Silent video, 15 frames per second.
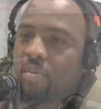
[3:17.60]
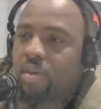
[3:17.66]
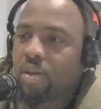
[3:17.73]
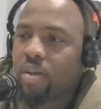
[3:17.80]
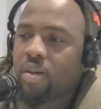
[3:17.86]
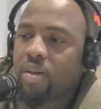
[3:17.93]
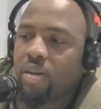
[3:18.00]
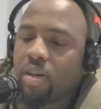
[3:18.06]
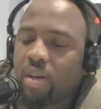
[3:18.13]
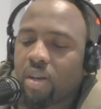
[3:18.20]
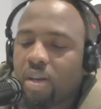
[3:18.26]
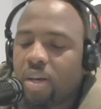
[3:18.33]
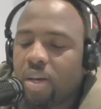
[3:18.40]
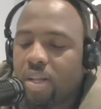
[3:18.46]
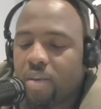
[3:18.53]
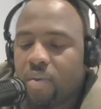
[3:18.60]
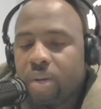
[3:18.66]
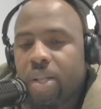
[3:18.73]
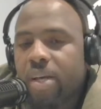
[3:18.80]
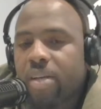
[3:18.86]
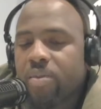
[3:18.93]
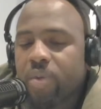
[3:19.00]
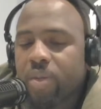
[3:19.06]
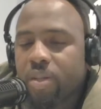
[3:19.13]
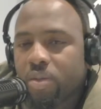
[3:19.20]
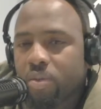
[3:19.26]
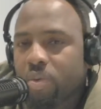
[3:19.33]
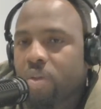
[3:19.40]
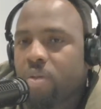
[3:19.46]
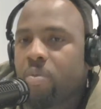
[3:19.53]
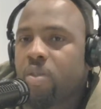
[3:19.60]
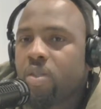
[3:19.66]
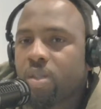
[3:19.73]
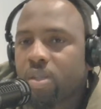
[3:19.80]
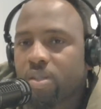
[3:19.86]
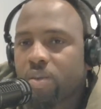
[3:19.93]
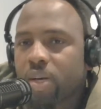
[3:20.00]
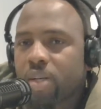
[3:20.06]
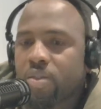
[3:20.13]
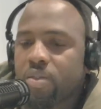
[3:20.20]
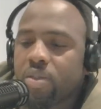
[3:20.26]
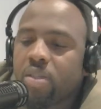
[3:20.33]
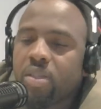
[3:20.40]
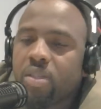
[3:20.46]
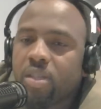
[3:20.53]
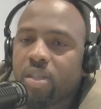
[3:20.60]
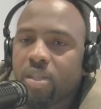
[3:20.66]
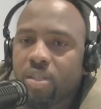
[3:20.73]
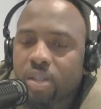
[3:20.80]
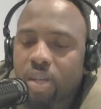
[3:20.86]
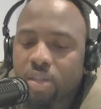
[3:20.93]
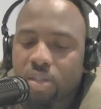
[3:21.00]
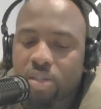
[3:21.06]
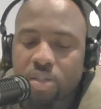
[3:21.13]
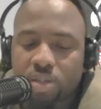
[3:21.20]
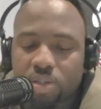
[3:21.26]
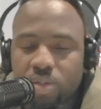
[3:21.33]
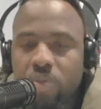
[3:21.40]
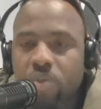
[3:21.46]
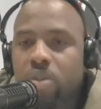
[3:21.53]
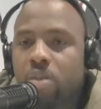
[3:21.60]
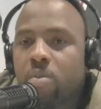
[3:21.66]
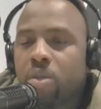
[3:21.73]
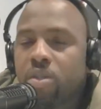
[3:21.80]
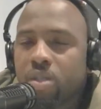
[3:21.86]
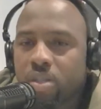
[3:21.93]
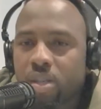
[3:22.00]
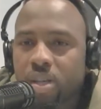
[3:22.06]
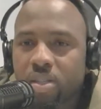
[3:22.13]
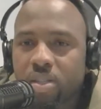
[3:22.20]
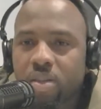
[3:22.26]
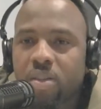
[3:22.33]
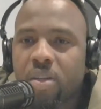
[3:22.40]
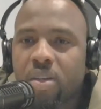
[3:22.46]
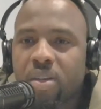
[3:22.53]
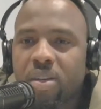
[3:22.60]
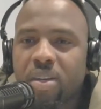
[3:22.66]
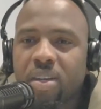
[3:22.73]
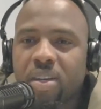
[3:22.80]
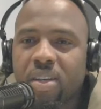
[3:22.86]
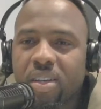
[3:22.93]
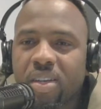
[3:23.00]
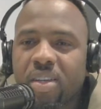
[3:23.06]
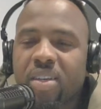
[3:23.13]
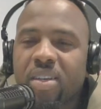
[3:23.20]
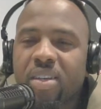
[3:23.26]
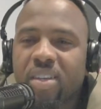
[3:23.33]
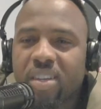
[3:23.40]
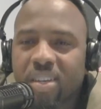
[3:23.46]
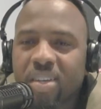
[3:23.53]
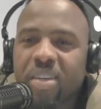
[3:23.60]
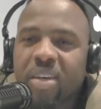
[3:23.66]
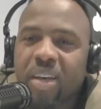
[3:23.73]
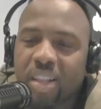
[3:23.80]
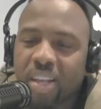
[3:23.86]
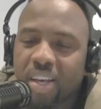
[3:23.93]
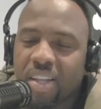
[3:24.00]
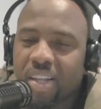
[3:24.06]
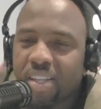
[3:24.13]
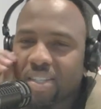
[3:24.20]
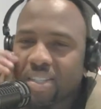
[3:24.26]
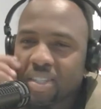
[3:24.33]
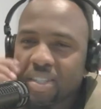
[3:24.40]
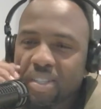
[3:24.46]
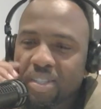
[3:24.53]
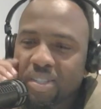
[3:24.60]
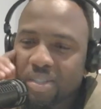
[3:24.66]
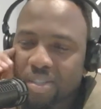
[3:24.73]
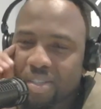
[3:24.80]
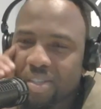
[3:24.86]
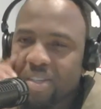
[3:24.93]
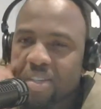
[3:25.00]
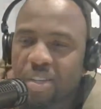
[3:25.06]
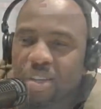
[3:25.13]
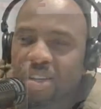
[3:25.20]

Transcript: There, and I mm. realize what they're doing. The music is quite strategic. It's not just us throwing a bunch of songs out there. Yeah, yeah, I like that still. Ah, oh, thank you. I